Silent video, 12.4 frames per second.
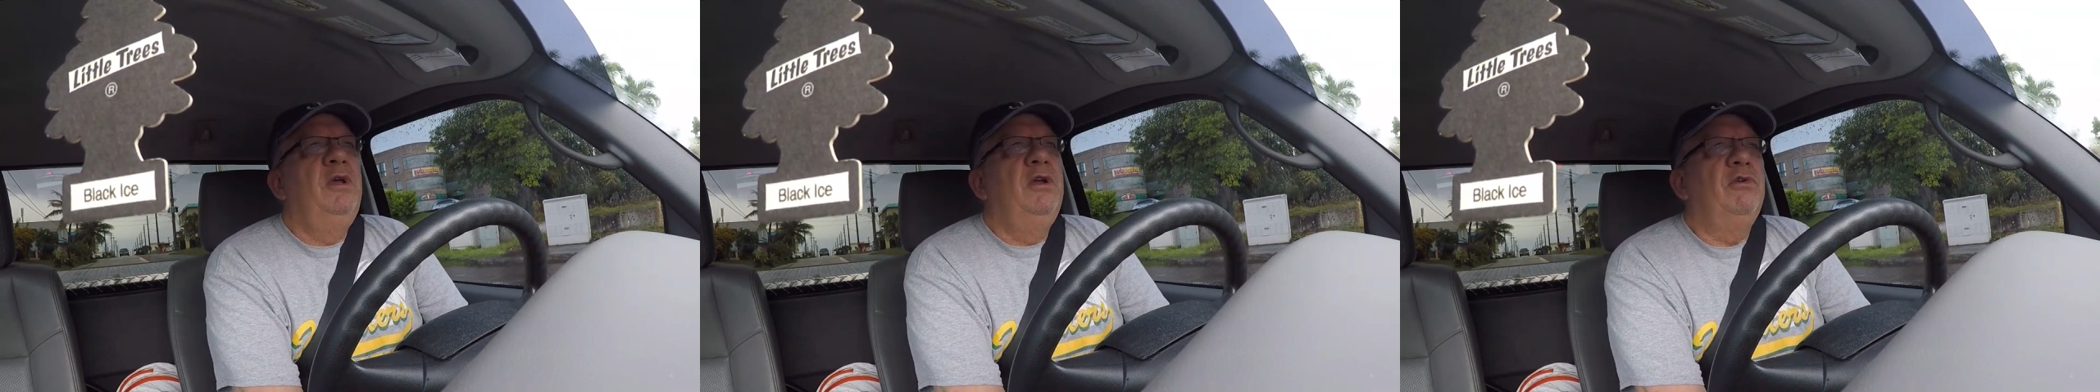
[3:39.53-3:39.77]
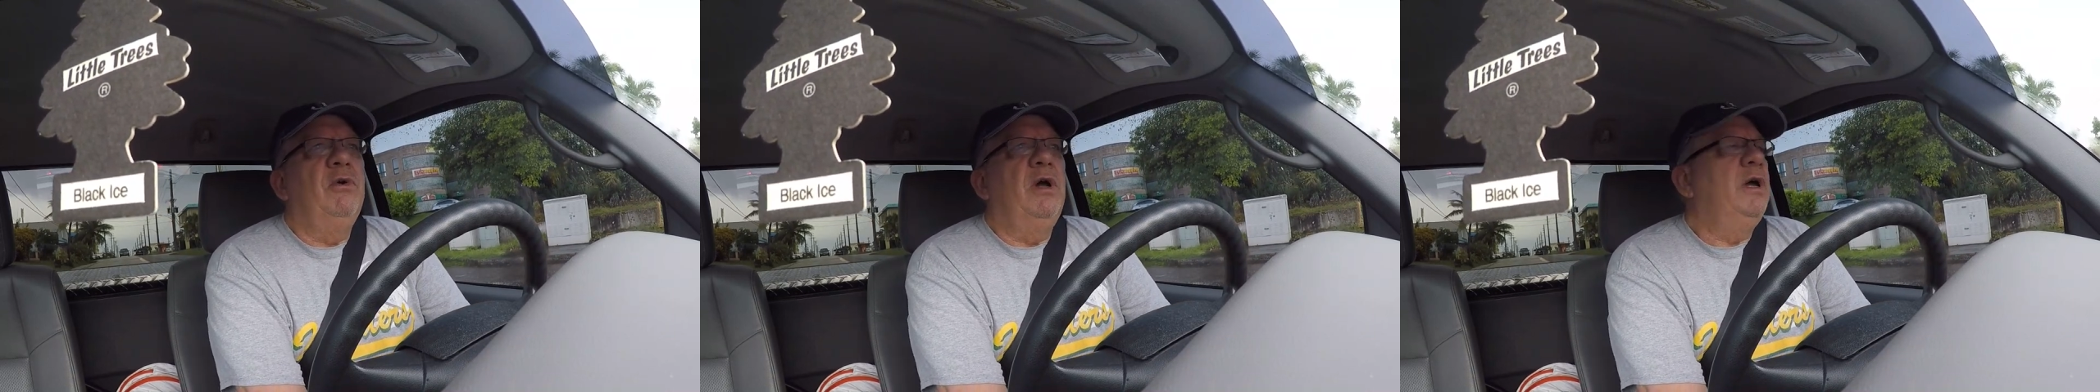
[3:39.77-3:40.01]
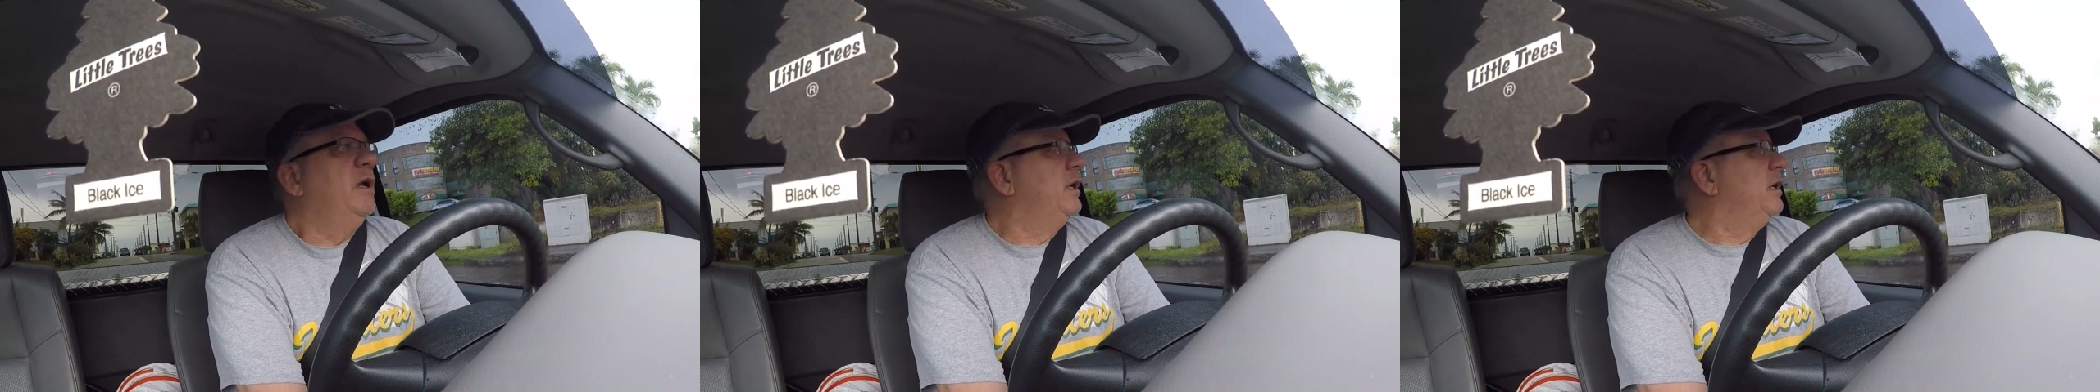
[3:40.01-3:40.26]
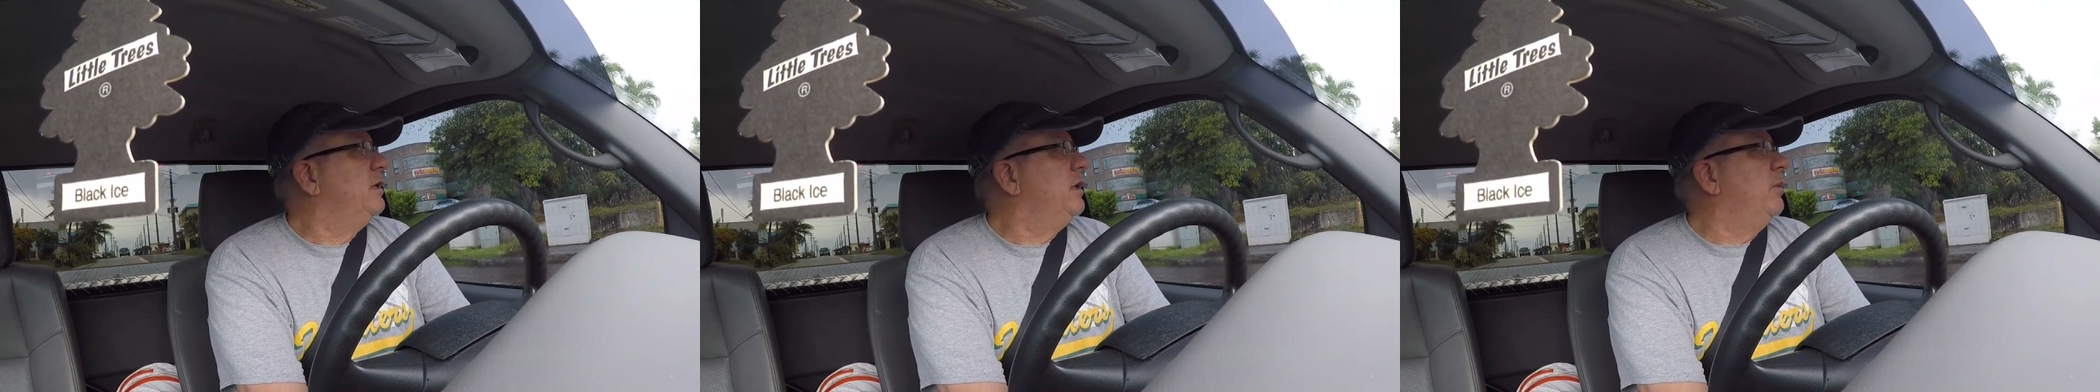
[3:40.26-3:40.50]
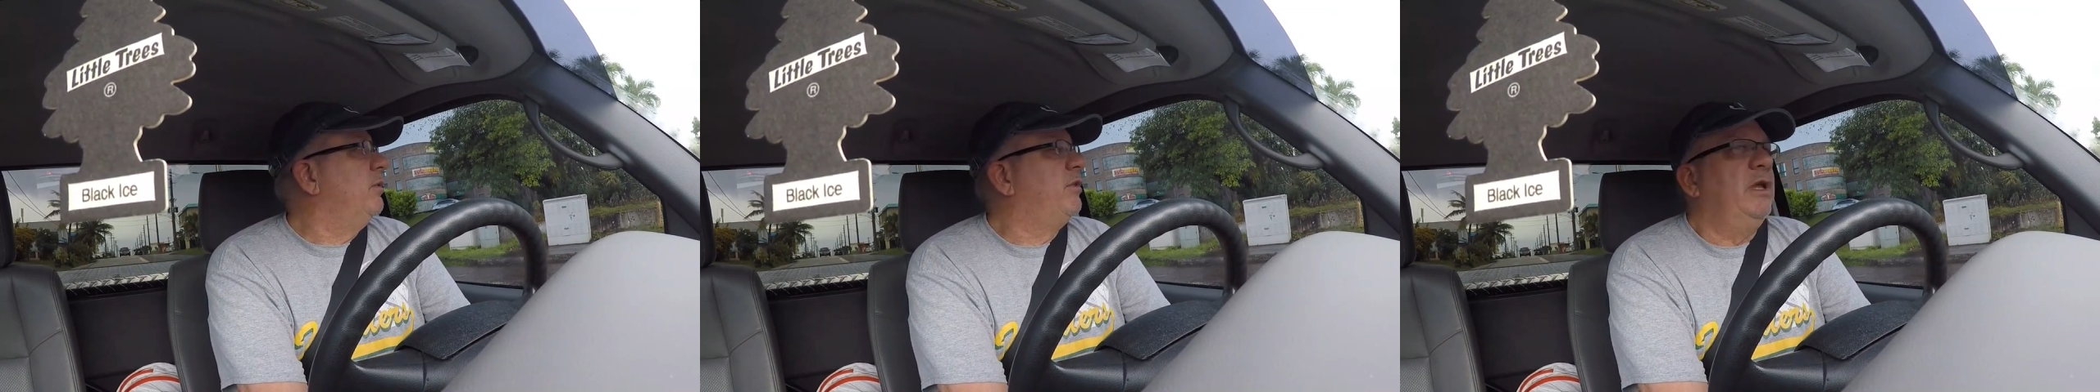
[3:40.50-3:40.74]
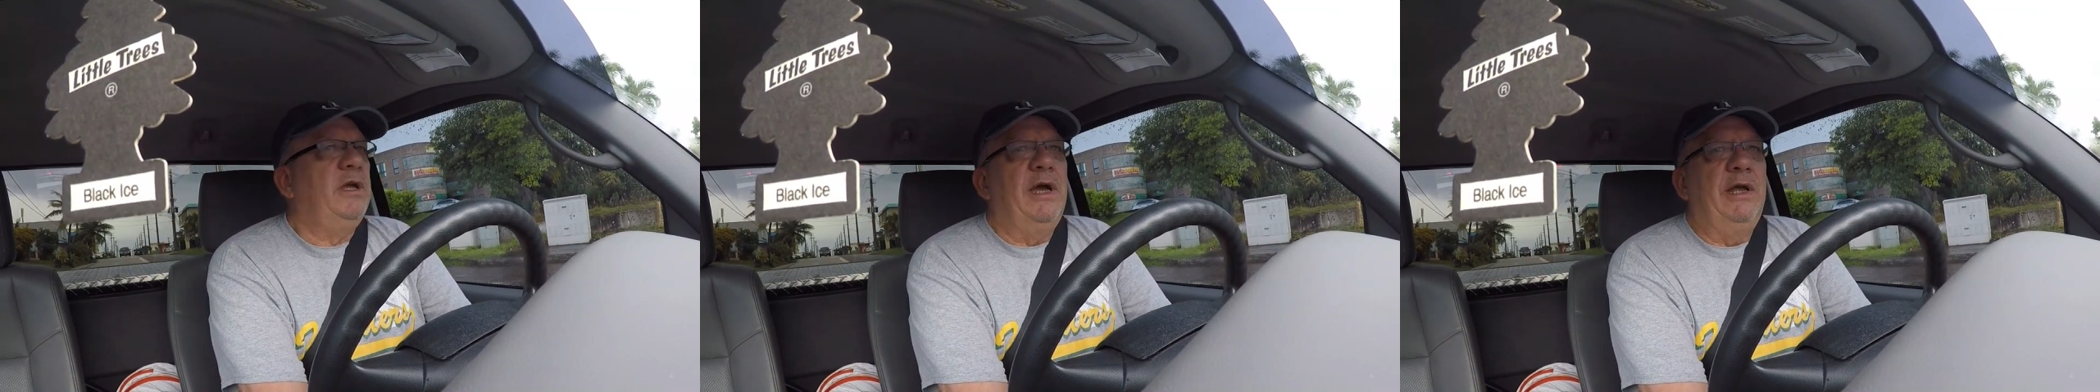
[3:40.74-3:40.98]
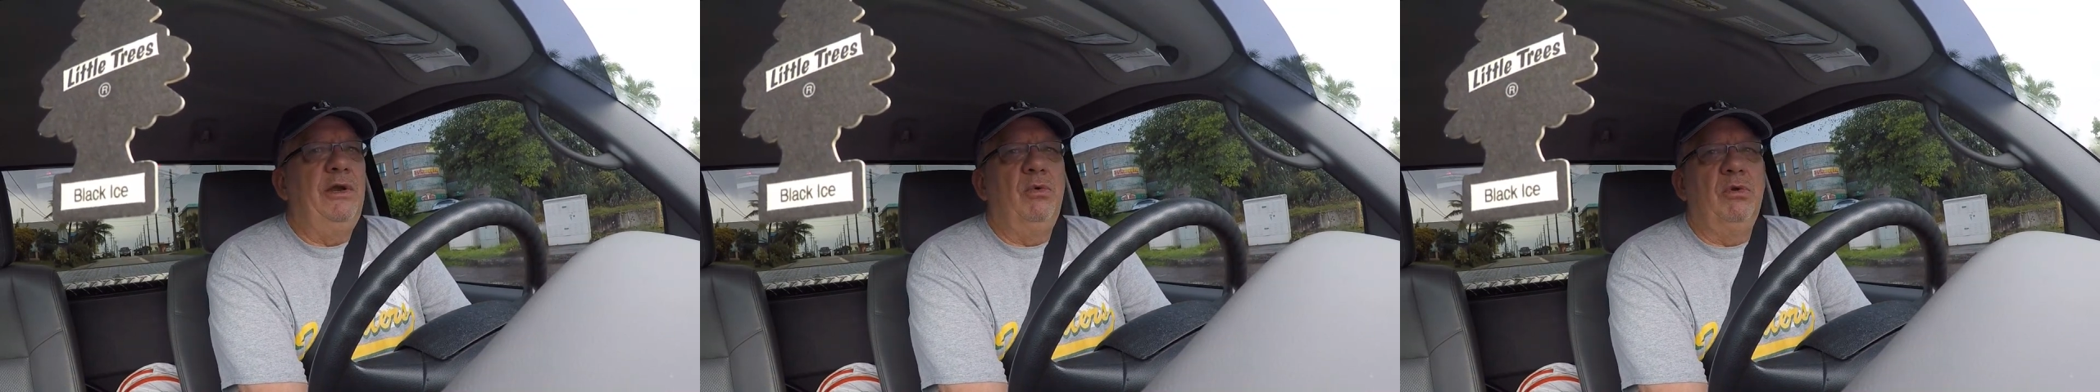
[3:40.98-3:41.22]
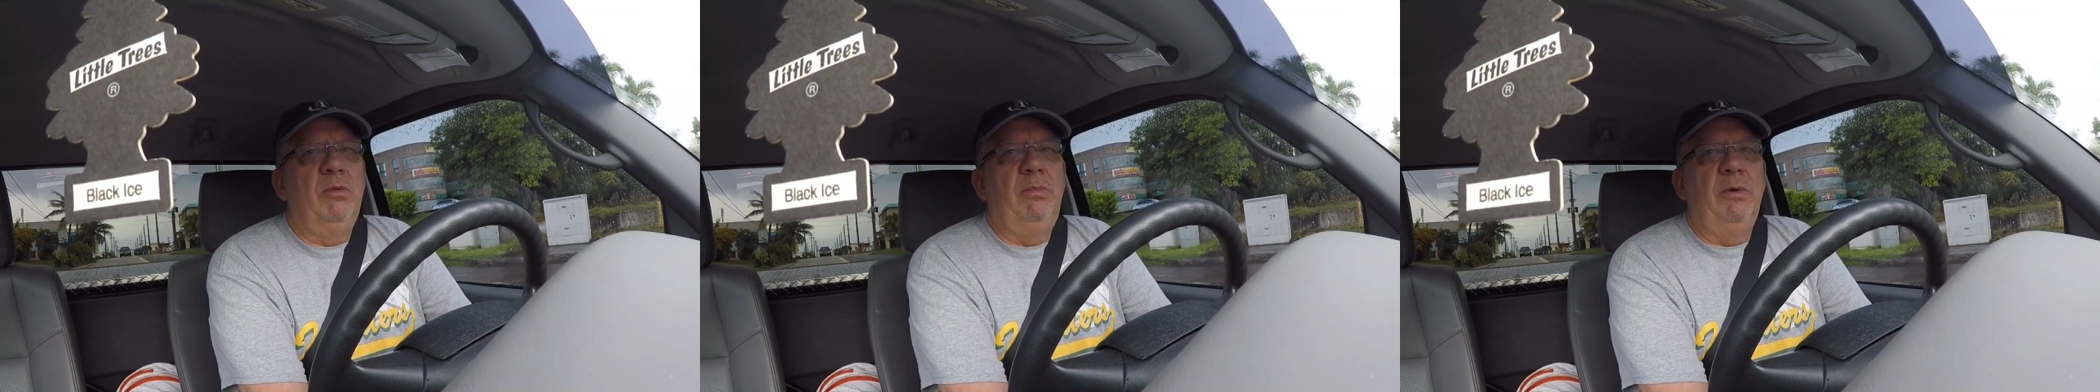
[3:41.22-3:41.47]
so I I would think I know a
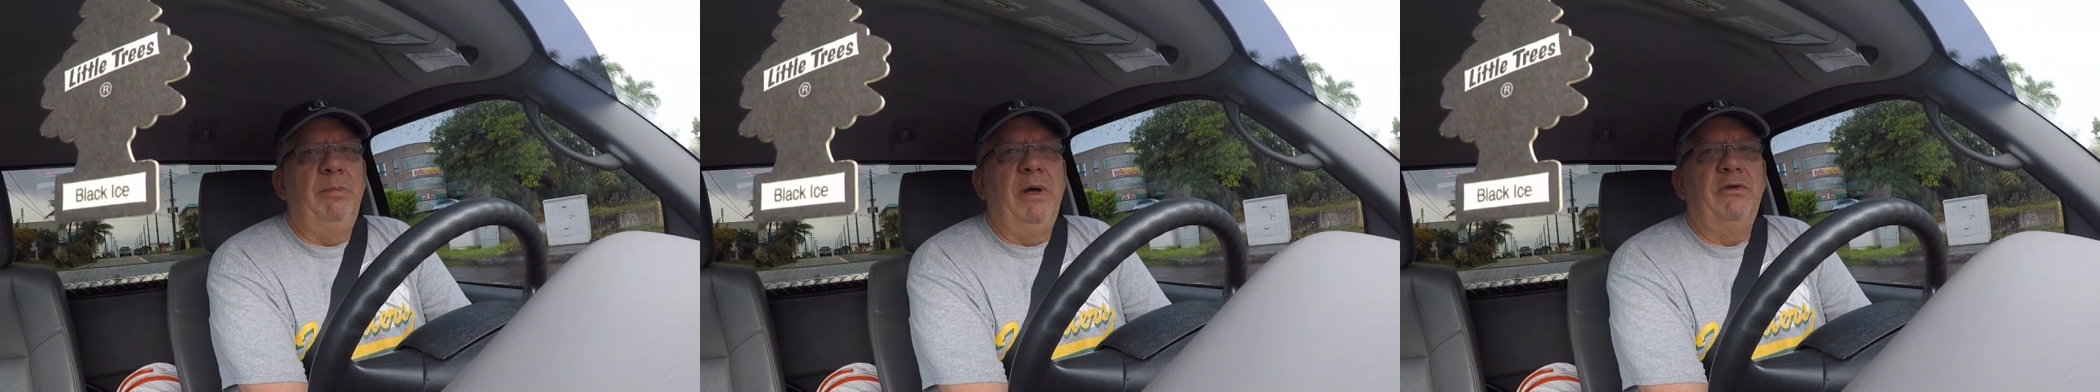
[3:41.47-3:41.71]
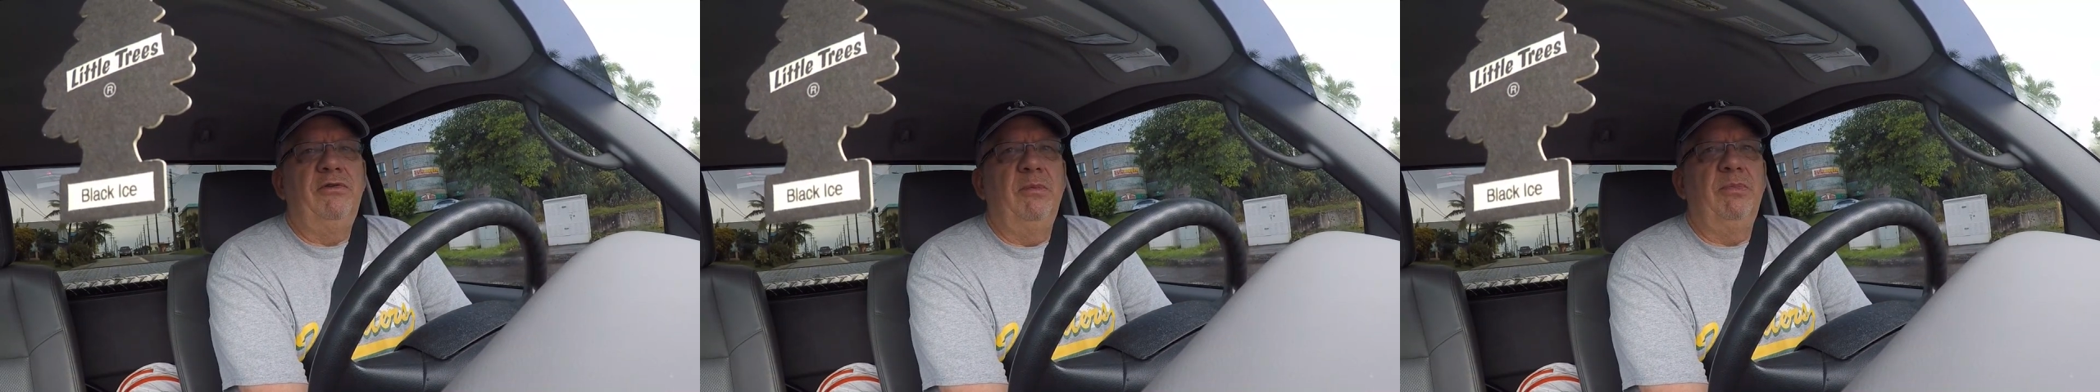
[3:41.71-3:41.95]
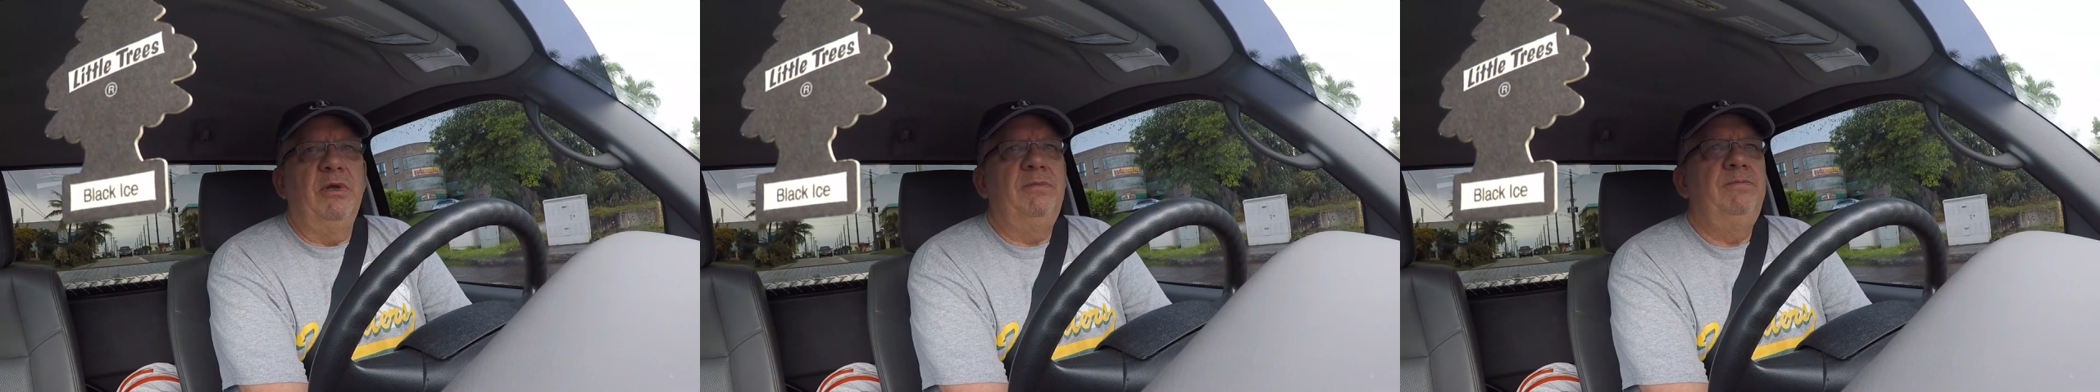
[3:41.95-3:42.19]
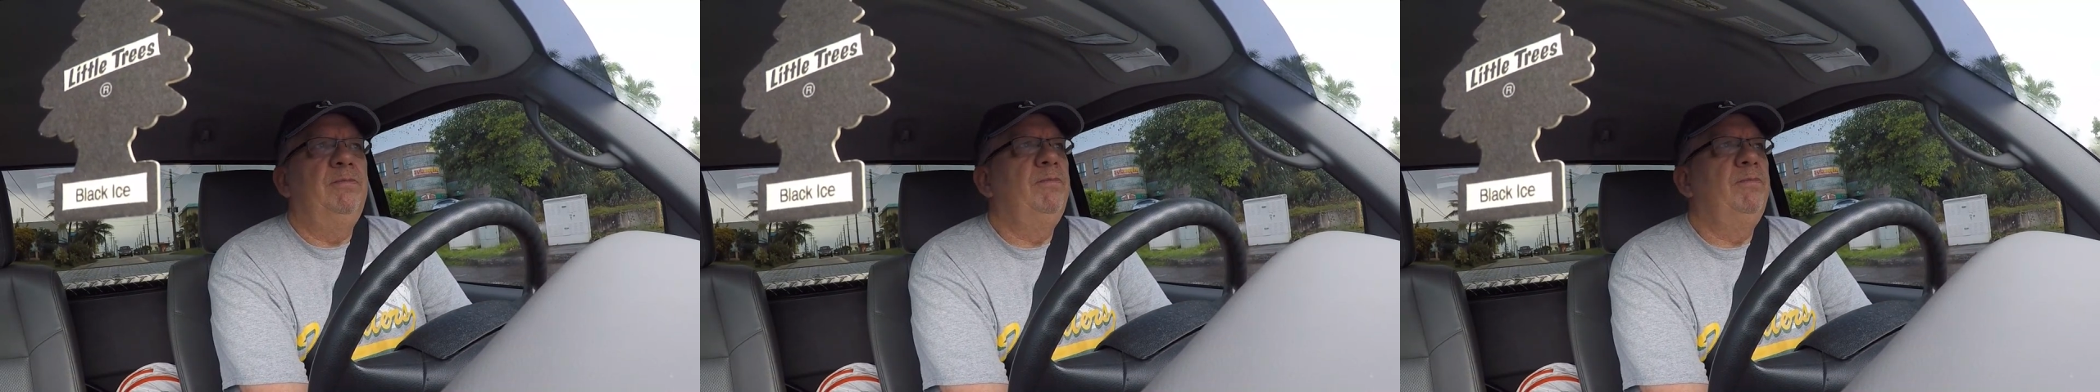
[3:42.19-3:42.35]
little bit about something.